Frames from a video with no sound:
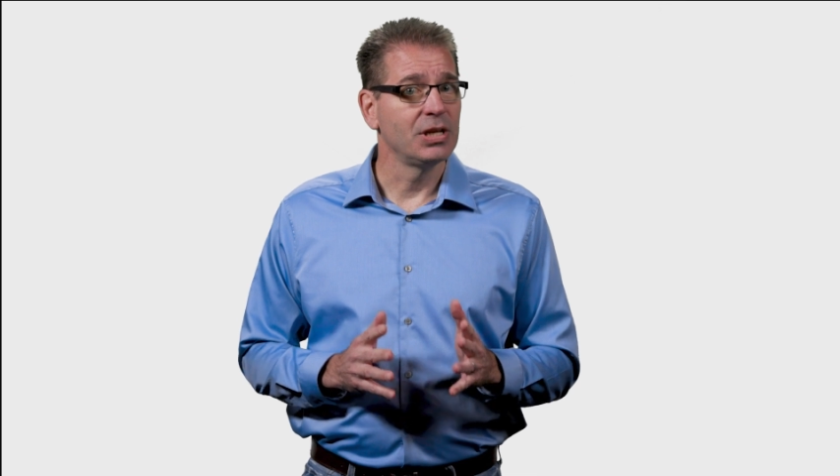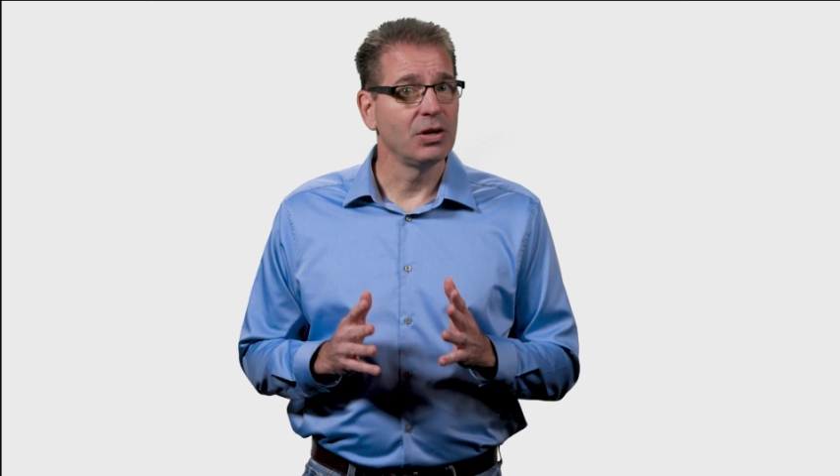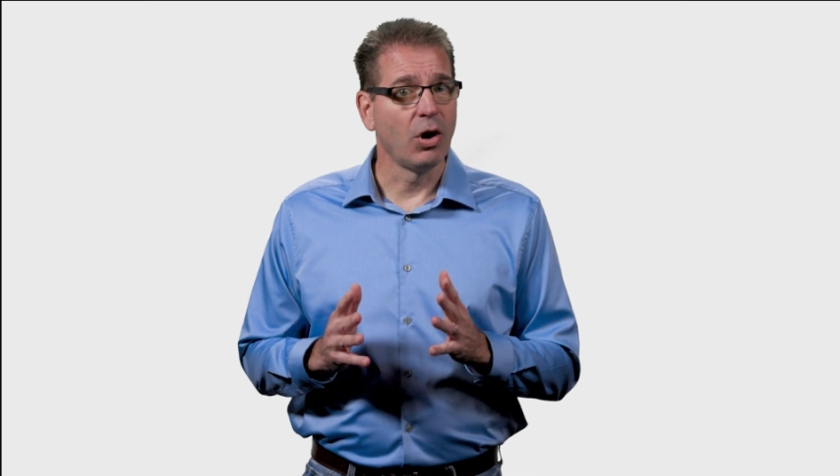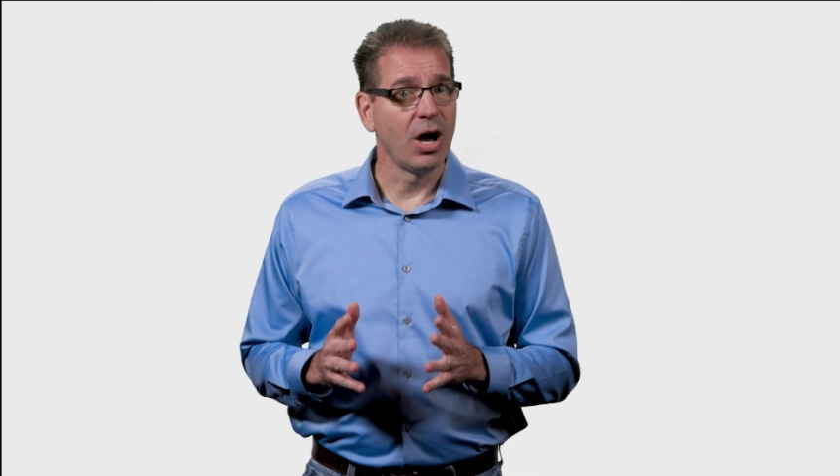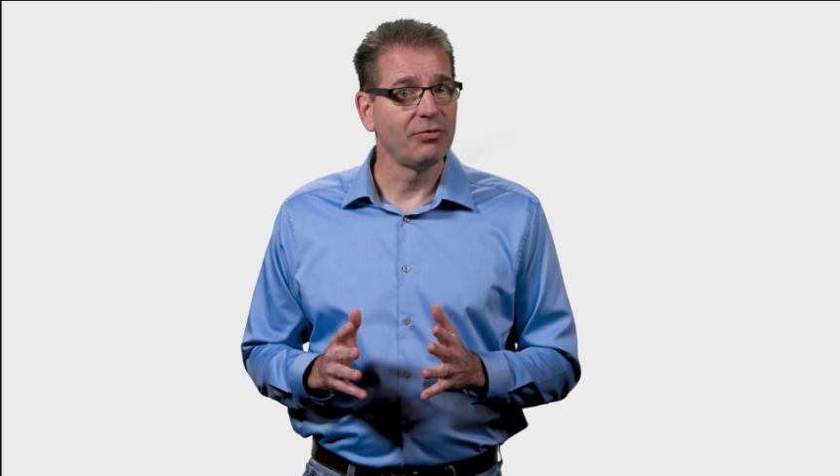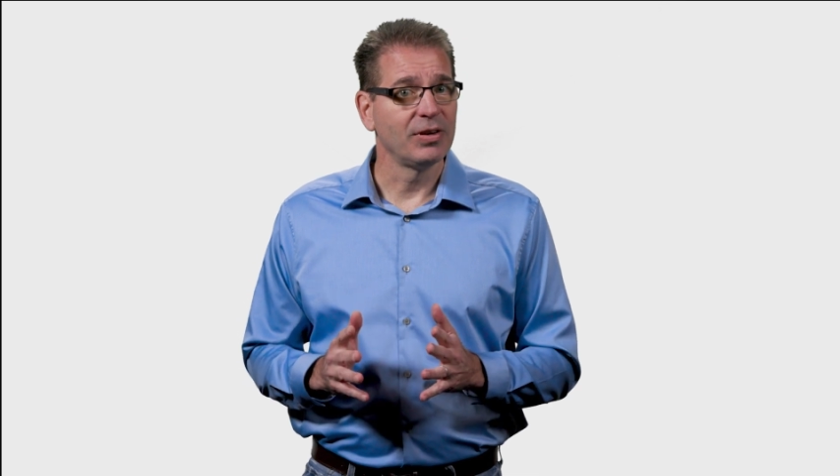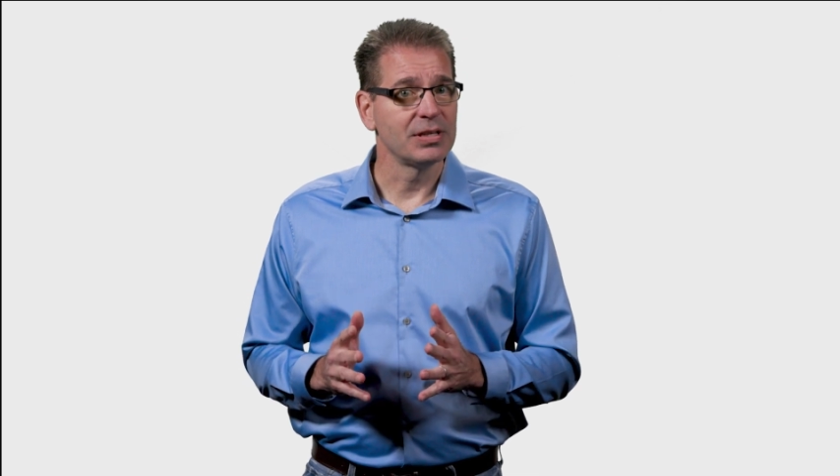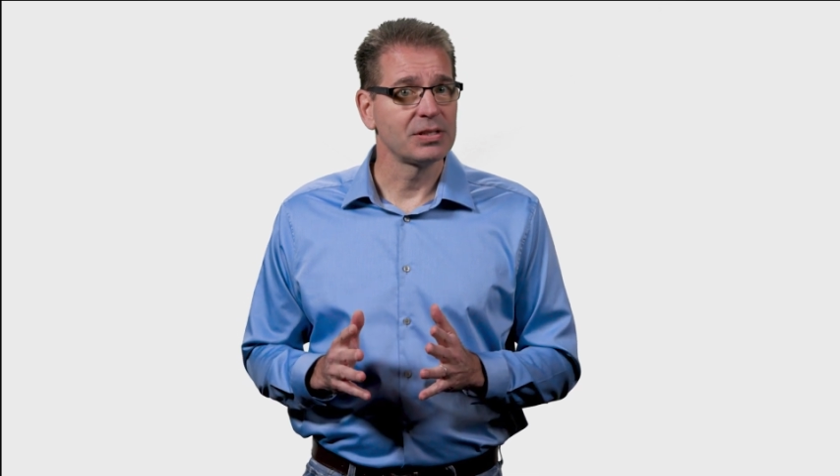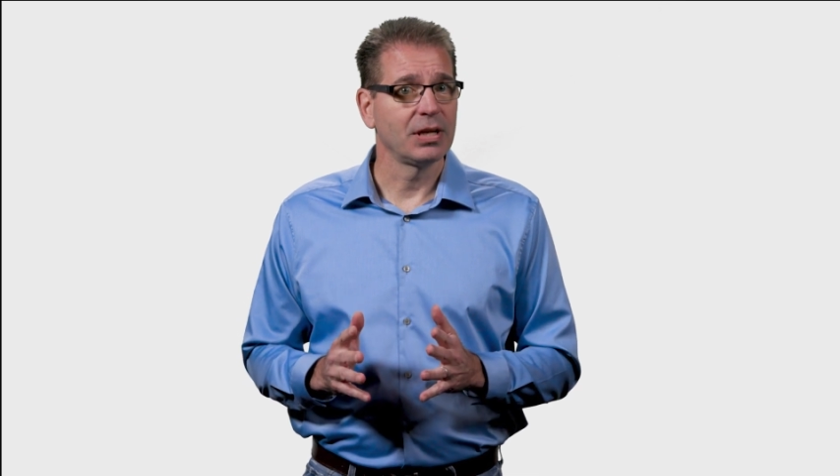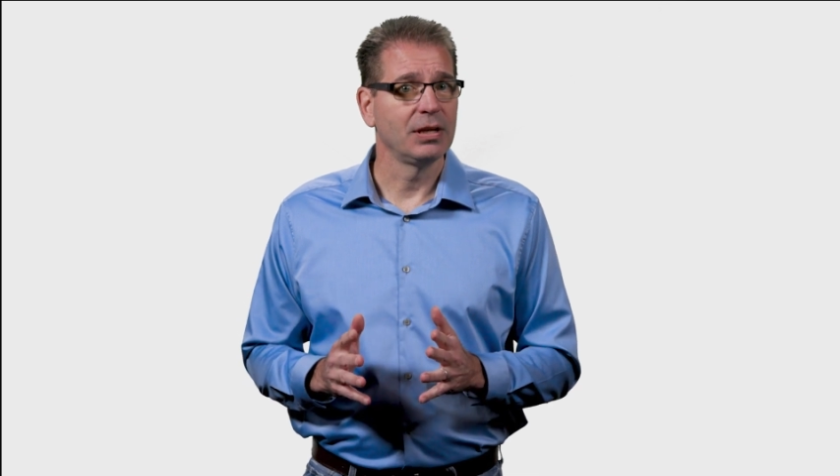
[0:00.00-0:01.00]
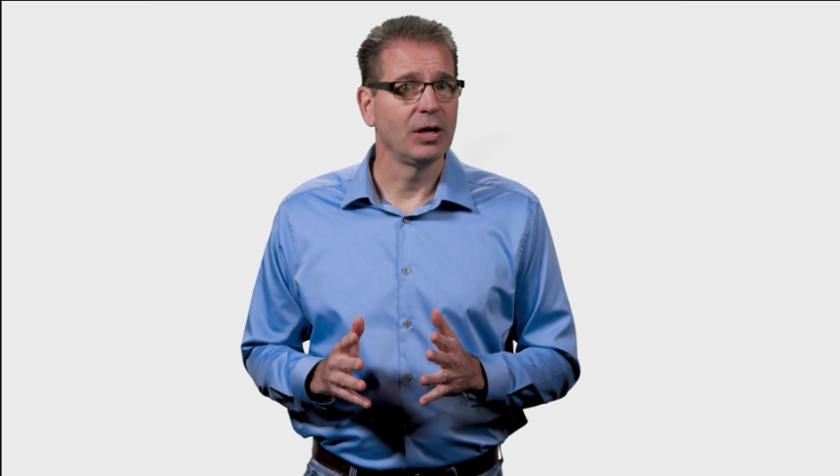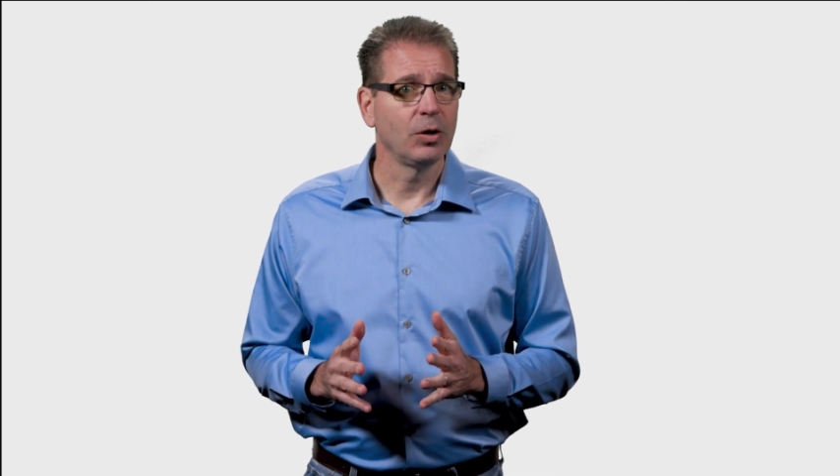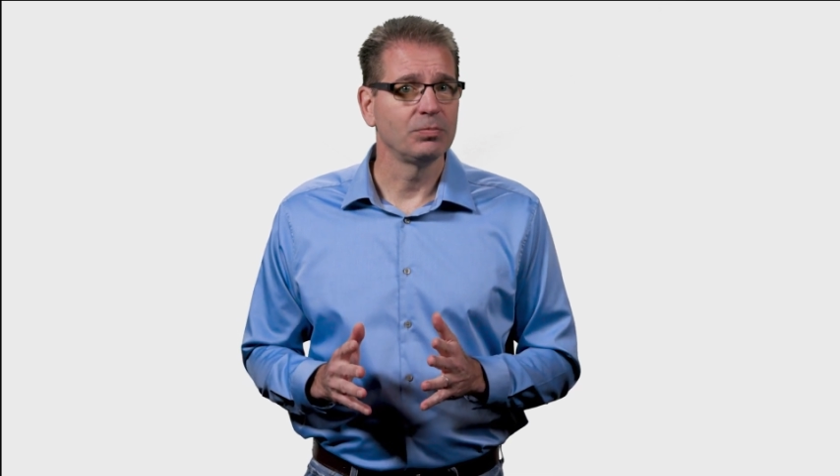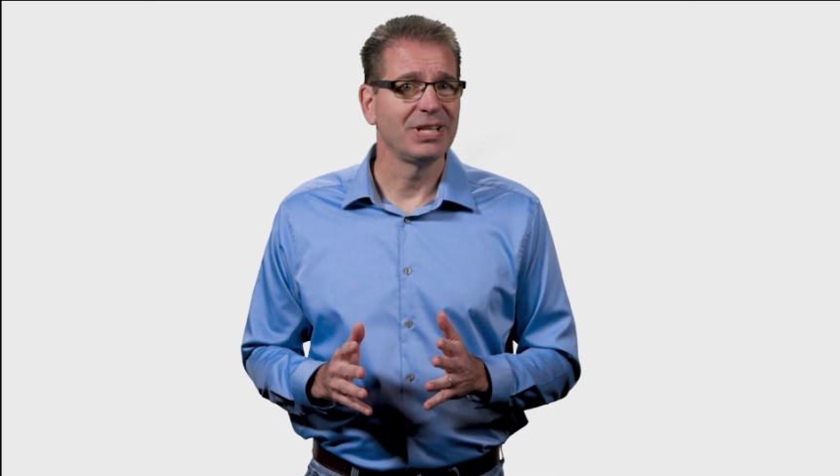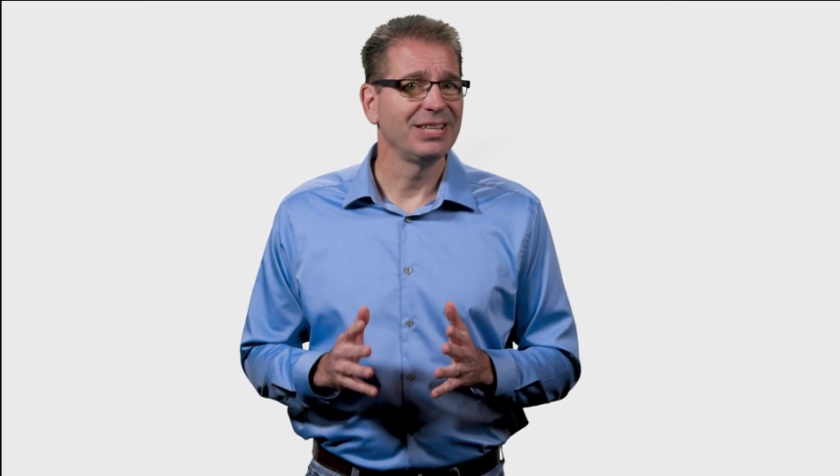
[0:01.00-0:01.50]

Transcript: in Office can help